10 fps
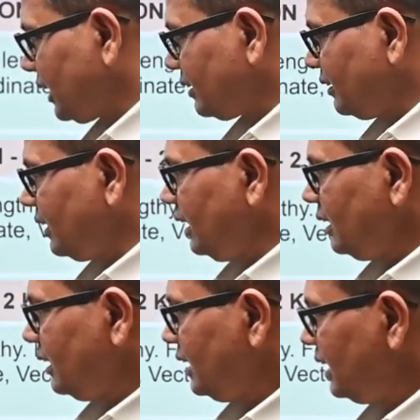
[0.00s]
etc.
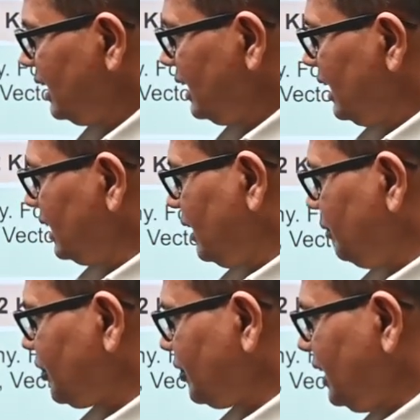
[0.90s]
And
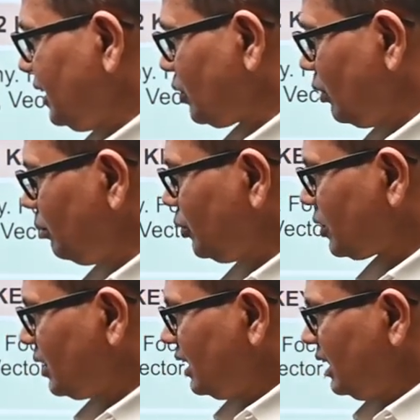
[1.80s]
chemistry, it is
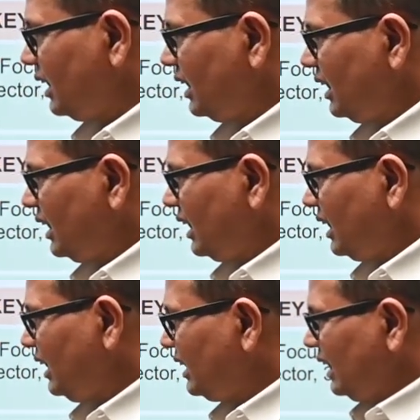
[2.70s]
almost
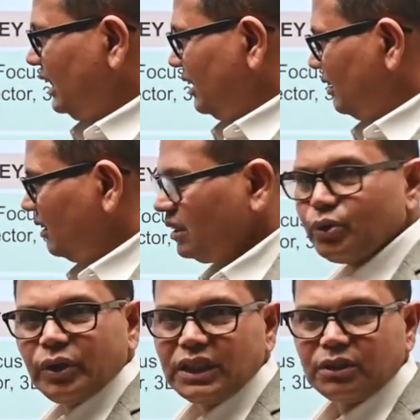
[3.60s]
easy
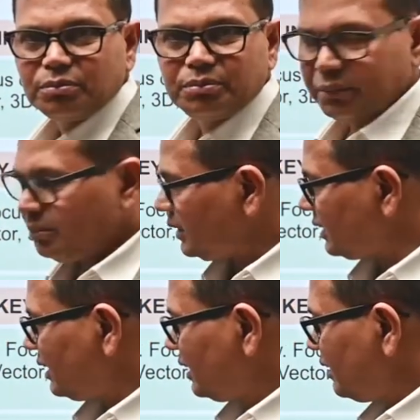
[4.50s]
going
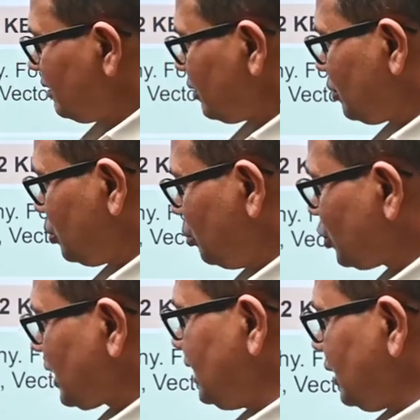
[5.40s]
papers. Mostly the